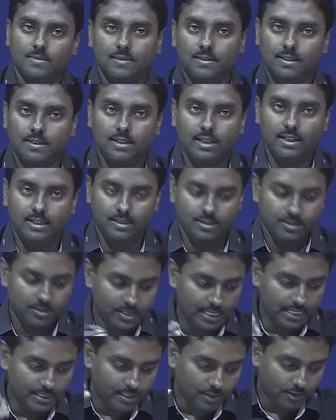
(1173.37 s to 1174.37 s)
right. So,
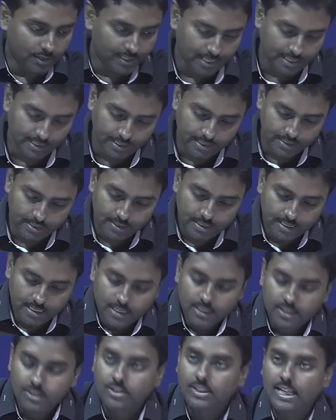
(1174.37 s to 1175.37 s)
that is our target.
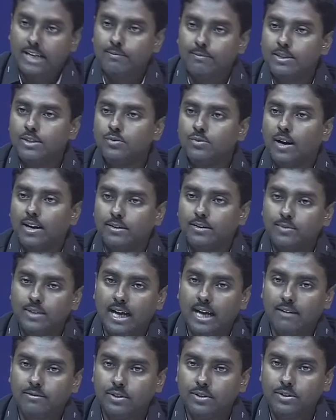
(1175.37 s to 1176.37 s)
So, that means what we
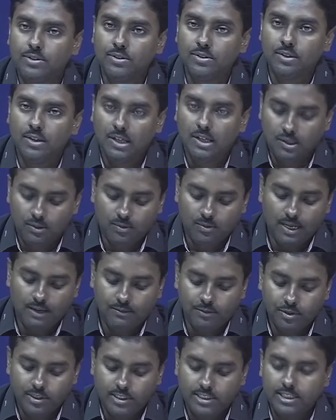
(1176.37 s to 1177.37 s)
have to do, we have
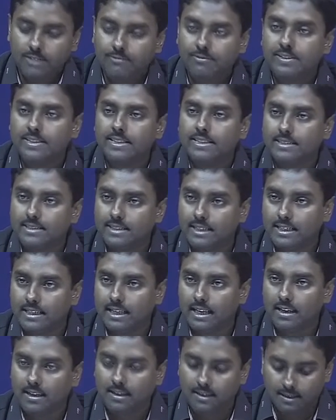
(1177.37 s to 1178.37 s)
to shift this
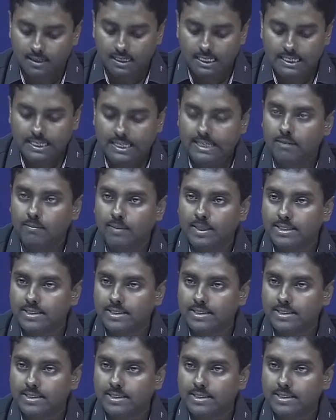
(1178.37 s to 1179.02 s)
signal little bit